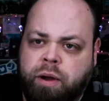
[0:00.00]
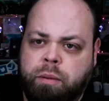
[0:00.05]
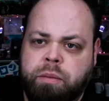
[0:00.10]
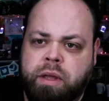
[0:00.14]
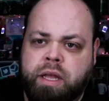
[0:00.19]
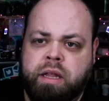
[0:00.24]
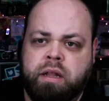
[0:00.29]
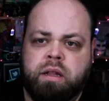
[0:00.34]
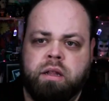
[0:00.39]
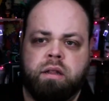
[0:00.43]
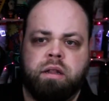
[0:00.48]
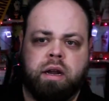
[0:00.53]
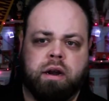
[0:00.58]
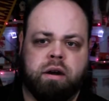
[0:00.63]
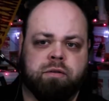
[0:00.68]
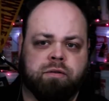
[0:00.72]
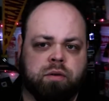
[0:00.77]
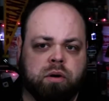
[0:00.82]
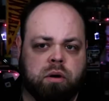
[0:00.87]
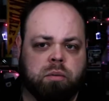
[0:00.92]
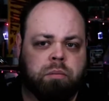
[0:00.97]
I'm in
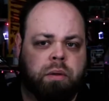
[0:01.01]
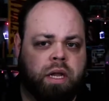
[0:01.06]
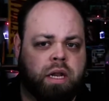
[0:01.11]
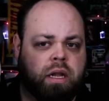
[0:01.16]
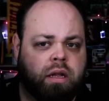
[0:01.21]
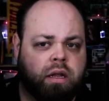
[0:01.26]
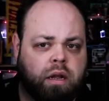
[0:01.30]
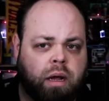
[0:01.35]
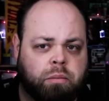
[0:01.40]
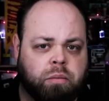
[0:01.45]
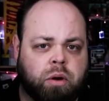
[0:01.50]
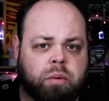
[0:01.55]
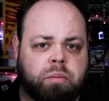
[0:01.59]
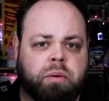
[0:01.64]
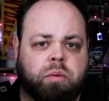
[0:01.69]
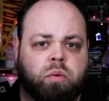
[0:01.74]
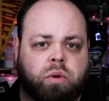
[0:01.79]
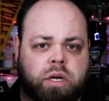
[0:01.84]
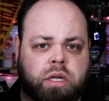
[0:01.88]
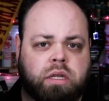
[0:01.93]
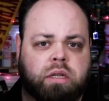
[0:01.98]
there for a minute, I'm going to be
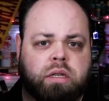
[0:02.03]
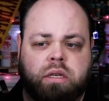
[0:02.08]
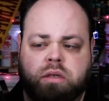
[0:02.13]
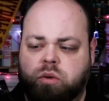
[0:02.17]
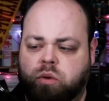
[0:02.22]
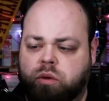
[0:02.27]
wanting this